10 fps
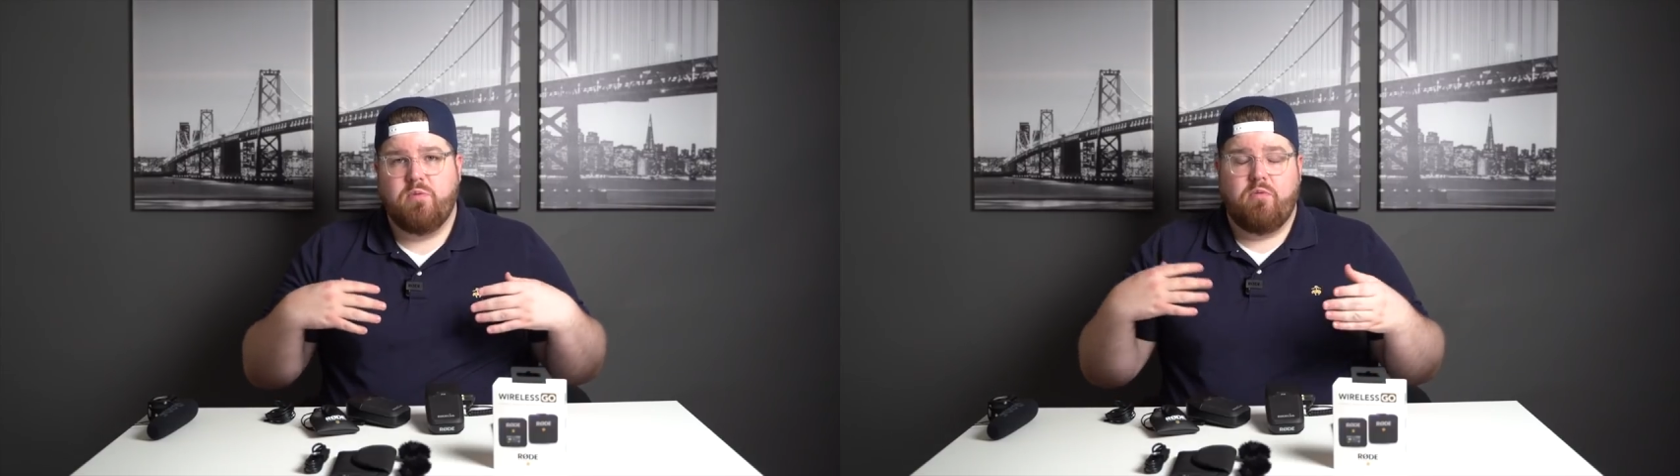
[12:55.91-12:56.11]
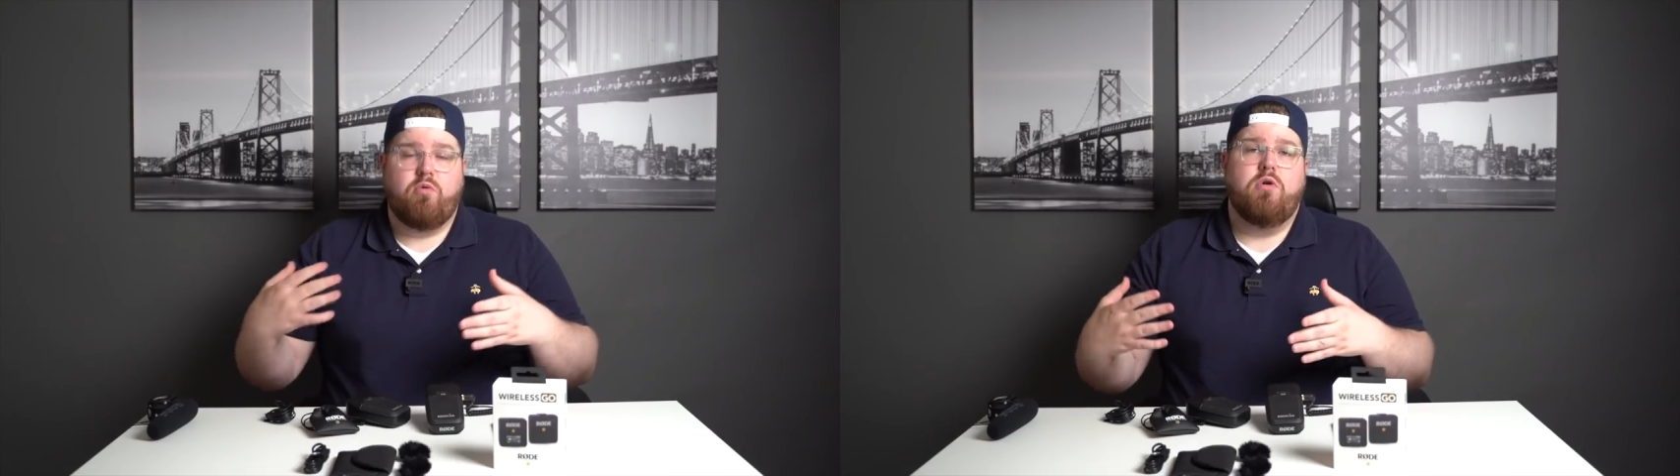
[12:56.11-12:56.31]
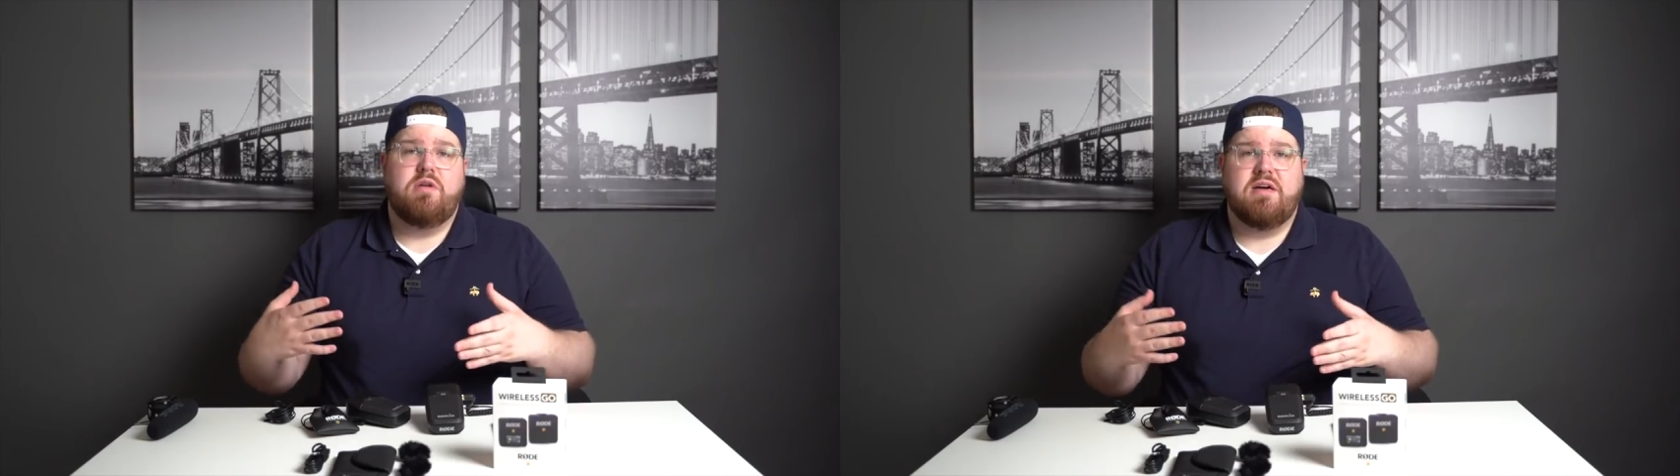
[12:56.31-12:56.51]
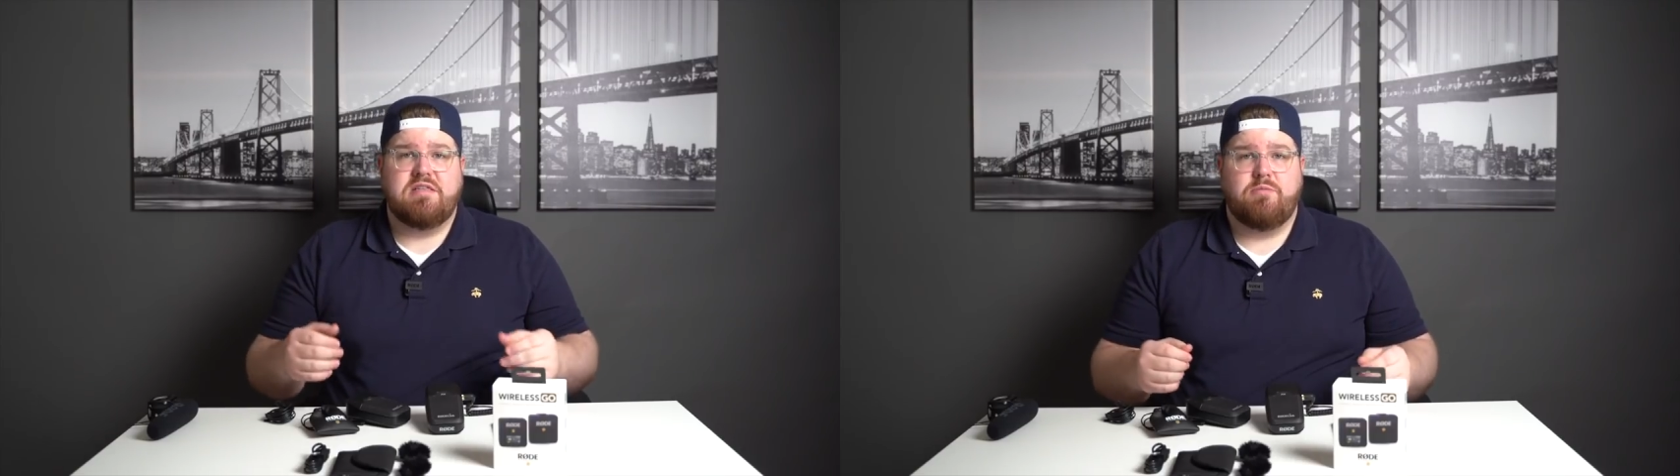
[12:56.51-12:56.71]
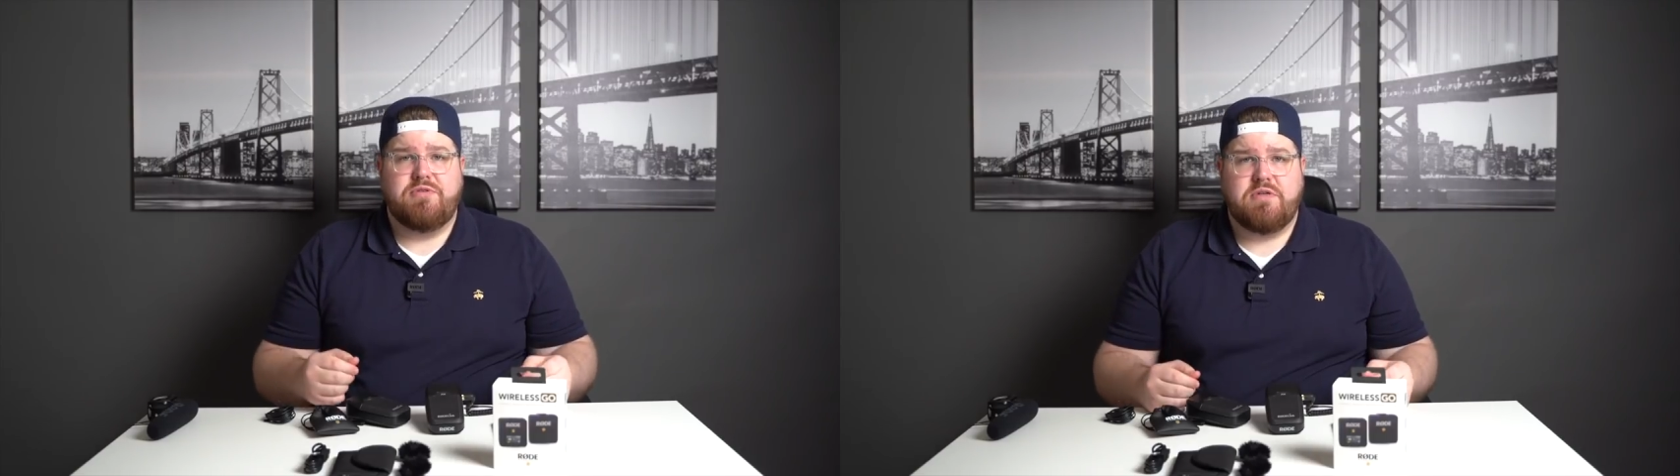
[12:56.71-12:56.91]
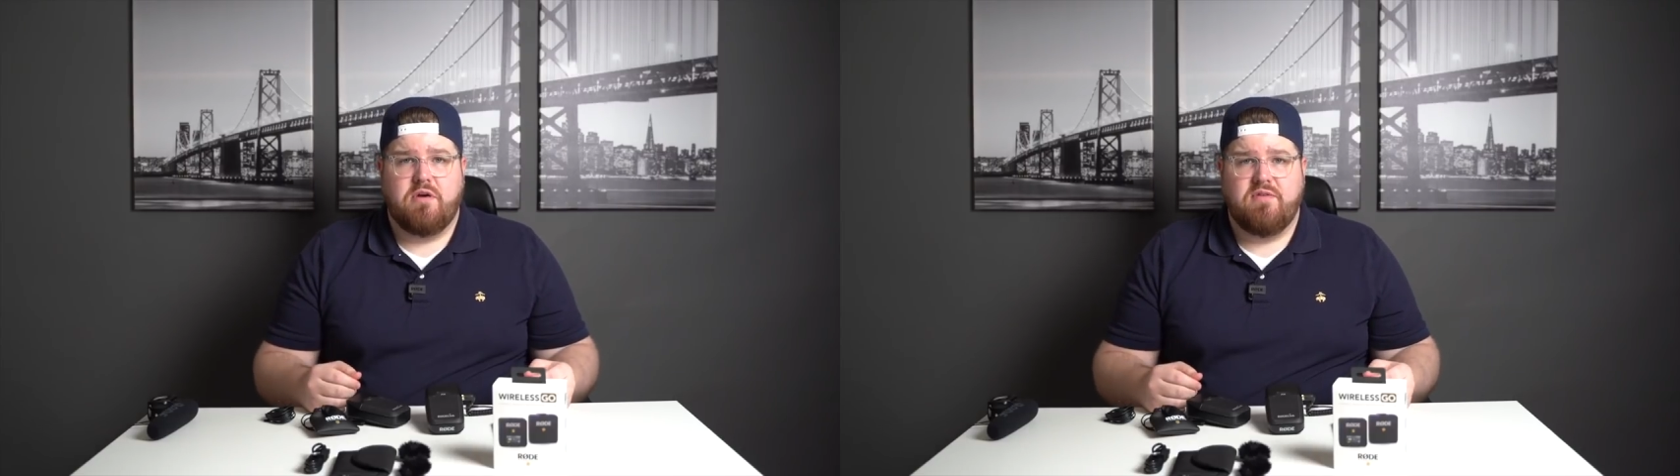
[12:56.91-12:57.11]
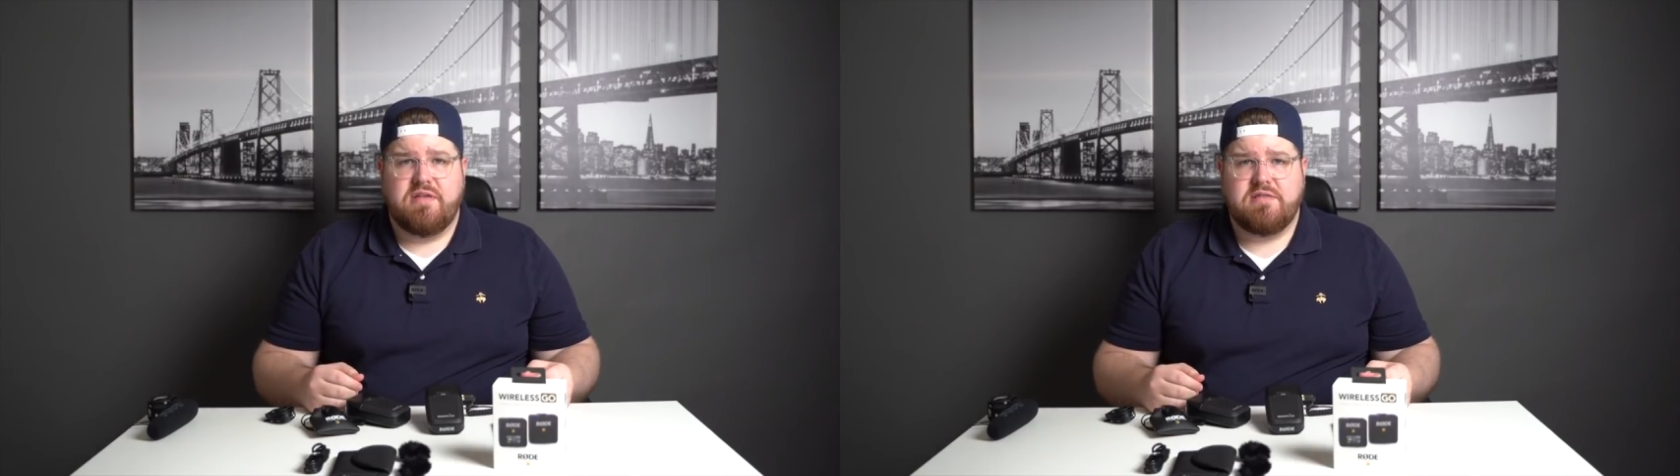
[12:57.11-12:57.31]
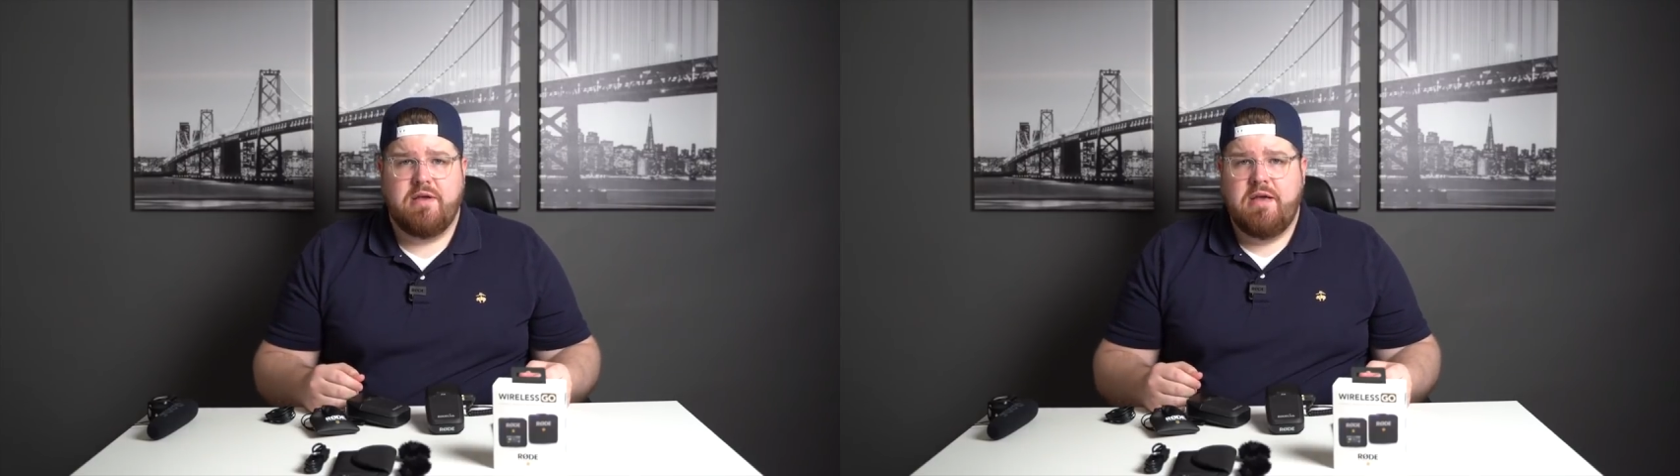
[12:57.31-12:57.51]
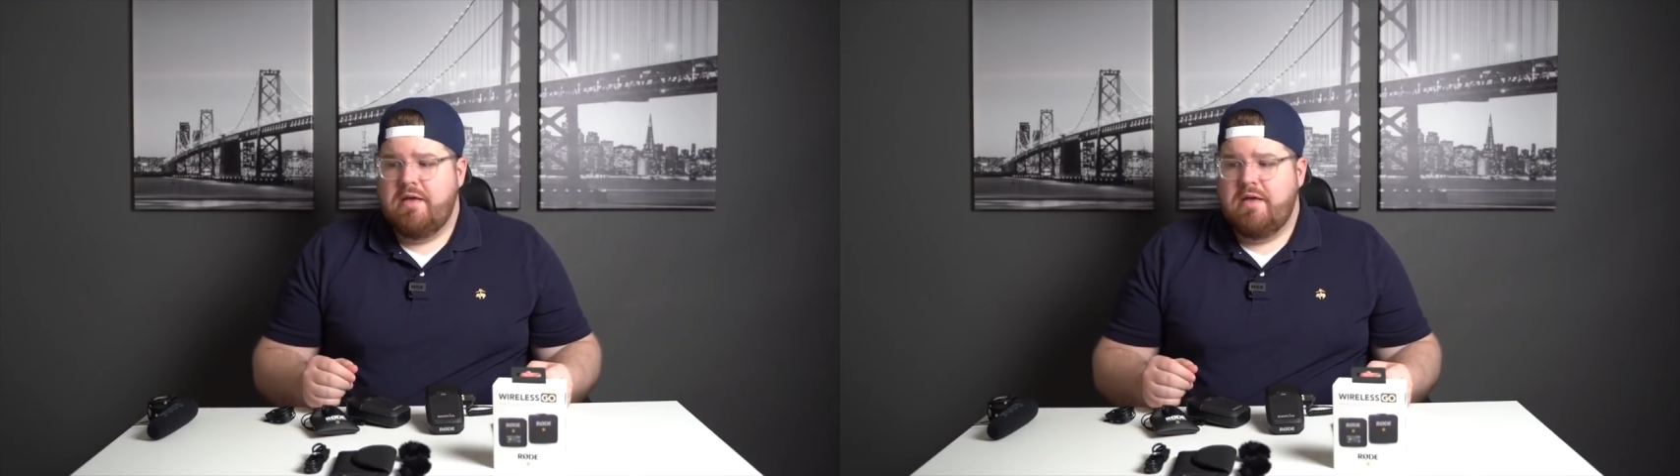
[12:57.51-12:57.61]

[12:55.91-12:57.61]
with Rode customer service.